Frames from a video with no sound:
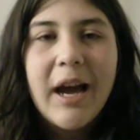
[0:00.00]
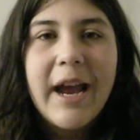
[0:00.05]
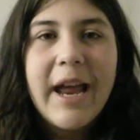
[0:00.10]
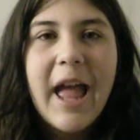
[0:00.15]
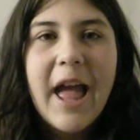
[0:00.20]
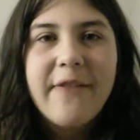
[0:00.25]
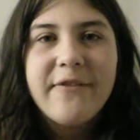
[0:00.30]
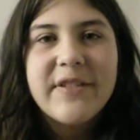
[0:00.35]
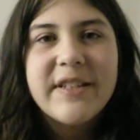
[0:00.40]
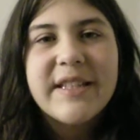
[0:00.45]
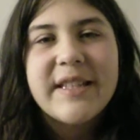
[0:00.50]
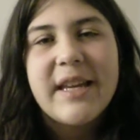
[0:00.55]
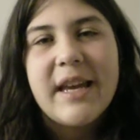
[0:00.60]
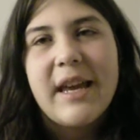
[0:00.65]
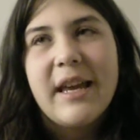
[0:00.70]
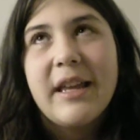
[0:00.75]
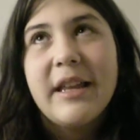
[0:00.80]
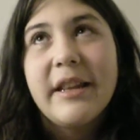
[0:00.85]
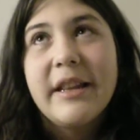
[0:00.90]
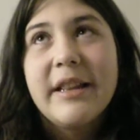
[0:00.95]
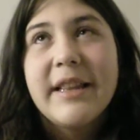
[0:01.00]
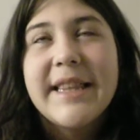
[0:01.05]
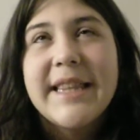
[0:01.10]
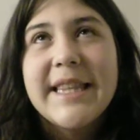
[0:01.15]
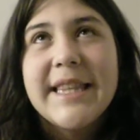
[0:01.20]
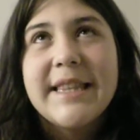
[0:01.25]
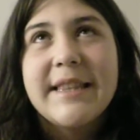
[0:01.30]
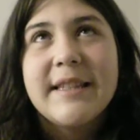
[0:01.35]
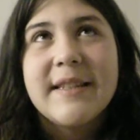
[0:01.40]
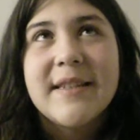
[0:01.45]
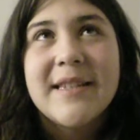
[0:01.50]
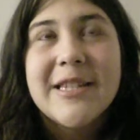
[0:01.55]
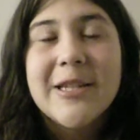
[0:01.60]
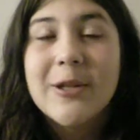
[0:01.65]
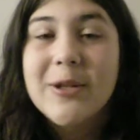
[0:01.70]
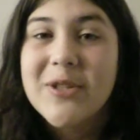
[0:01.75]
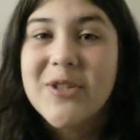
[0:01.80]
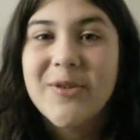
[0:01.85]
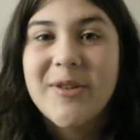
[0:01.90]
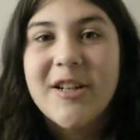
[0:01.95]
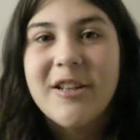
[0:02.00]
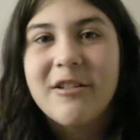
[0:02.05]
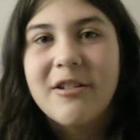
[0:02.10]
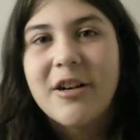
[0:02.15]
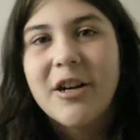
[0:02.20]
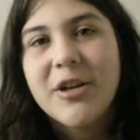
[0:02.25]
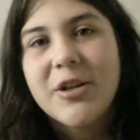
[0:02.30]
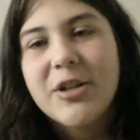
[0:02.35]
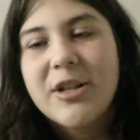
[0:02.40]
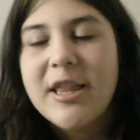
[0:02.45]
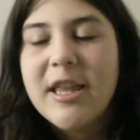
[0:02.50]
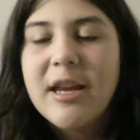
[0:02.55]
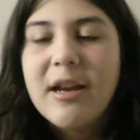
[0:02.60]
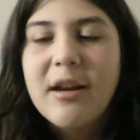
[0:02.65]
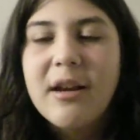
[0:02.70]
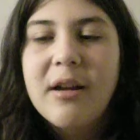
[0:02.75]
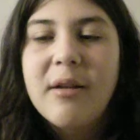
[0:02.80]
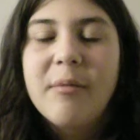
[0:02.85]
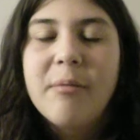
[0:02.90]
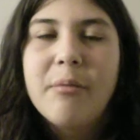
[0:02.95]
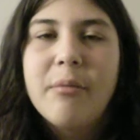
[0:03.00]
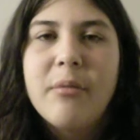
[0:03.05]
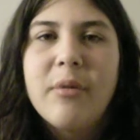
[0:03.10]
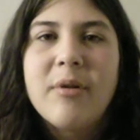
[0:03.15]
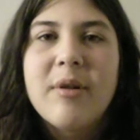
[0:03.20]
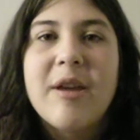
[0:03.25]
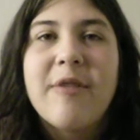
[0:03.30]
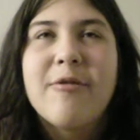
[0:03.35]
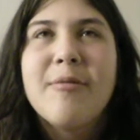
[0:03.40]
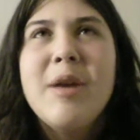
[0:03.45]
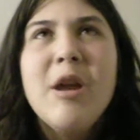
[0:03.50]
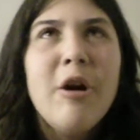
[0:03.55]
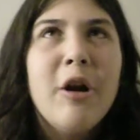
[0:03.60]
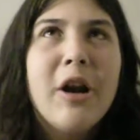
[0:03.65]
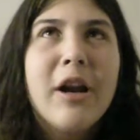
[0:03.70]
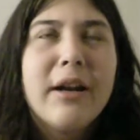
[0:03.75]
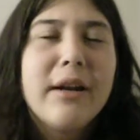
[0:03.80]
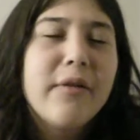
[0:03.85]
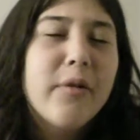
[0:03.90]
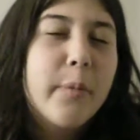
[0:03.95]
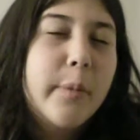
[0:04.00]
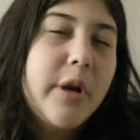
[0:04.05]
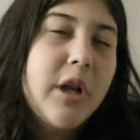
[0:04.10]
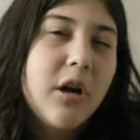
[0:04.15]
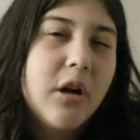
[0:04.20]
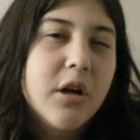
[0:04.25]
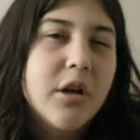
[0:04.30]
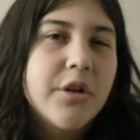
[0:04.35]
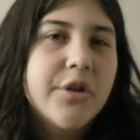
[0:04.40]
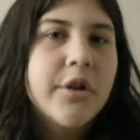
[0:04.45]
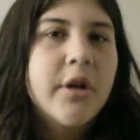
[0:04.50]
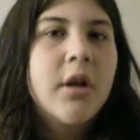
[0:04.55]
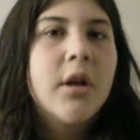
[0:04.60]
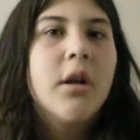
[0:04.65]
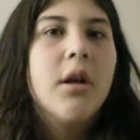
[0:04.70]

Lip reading: I have to say, this is also another harsh thing. Okay, from here on out, it's pretty harsh.